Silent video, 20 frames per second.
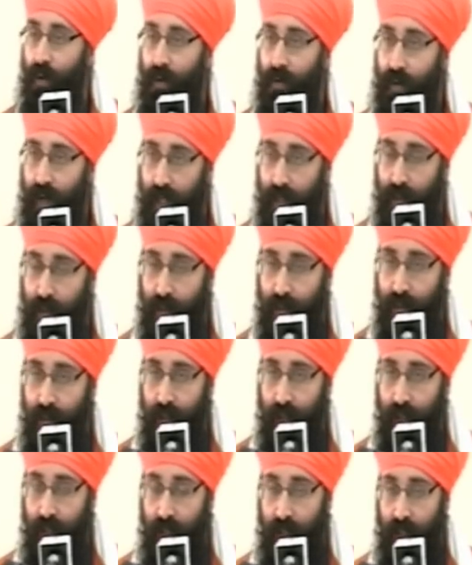Purkh Vaheguru.
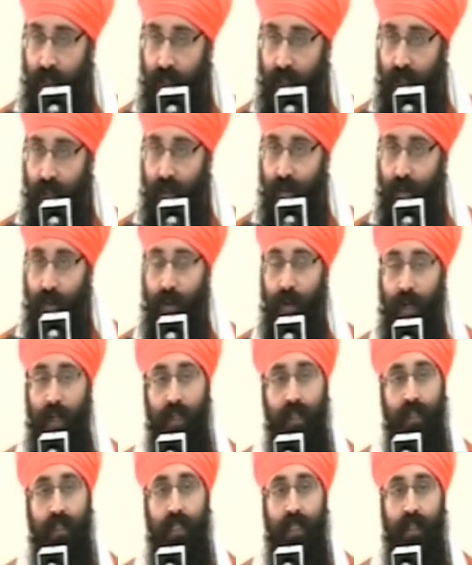Guru
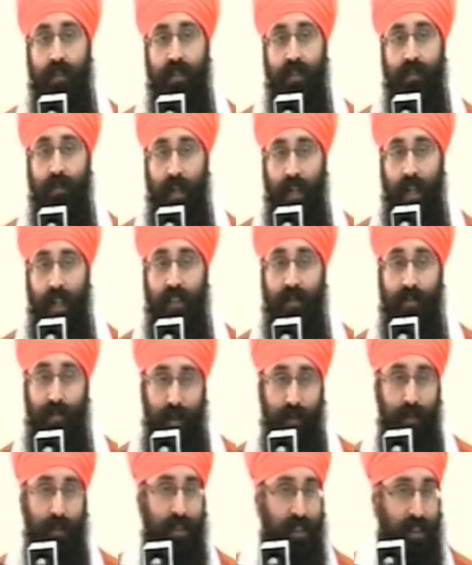Angad Dev Ji Maharaj
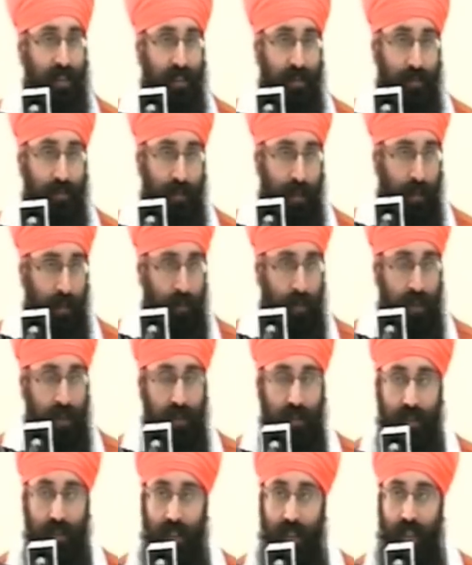
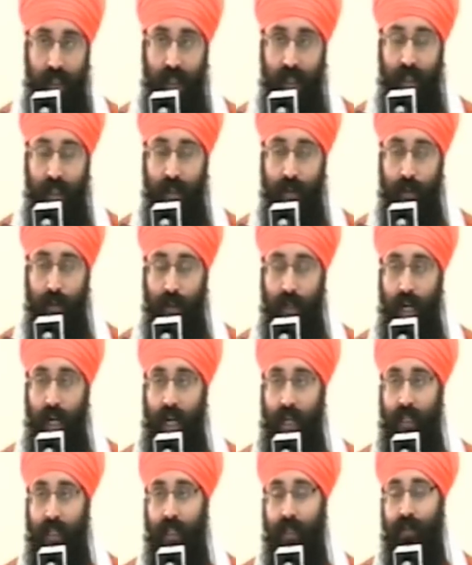remembers Guru
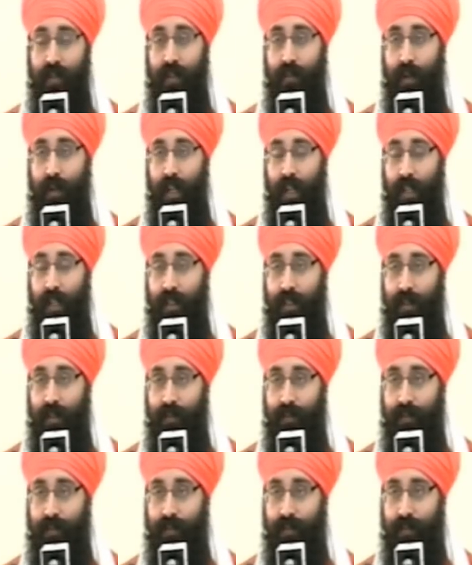Nanak Dev Ji Maharaj.
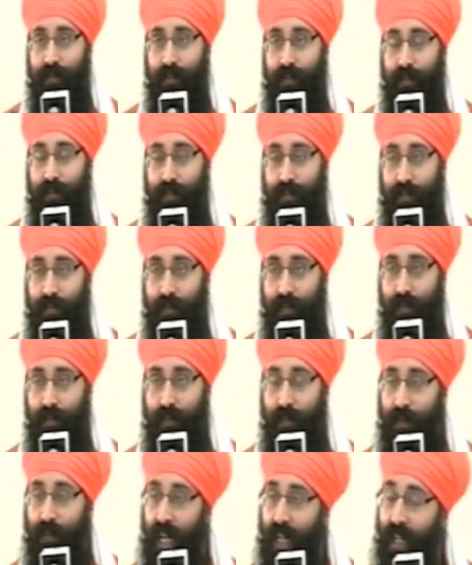
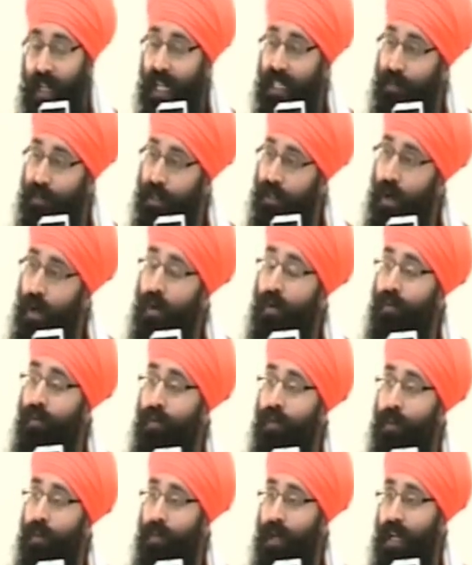And as we go
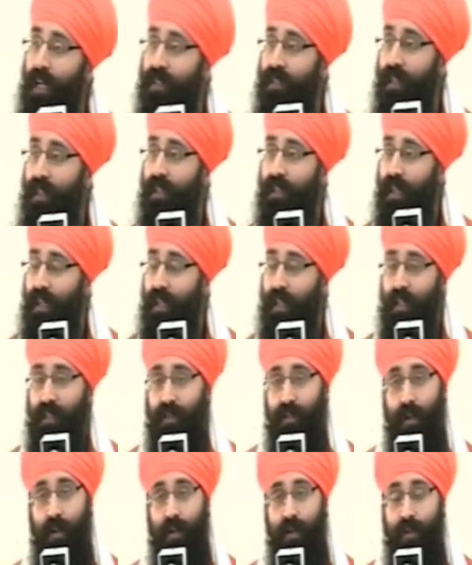through the Patshahiyan,
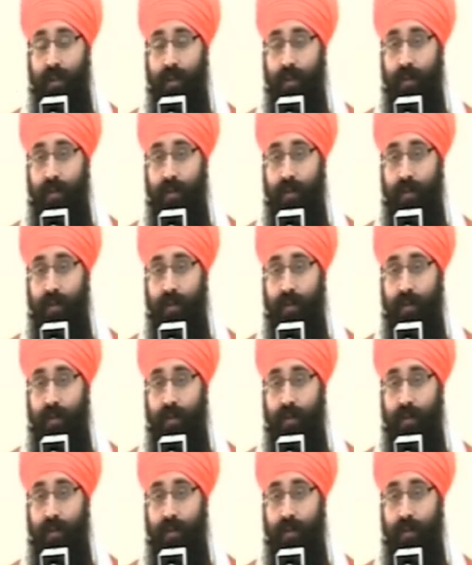let's go to